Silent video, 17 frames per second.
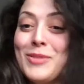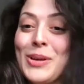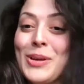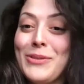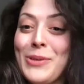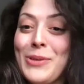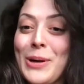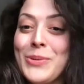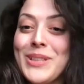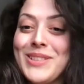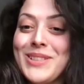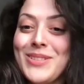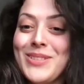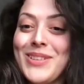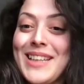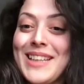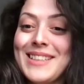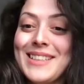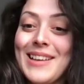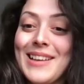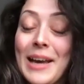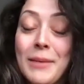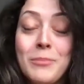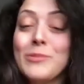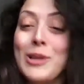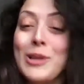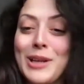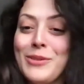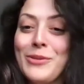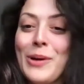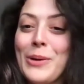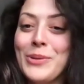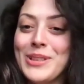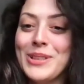looking forward to it. I'm looking
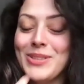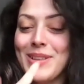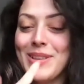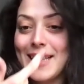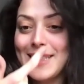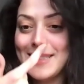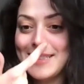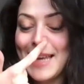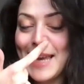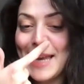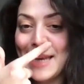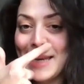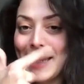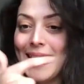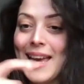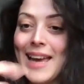forward to that day.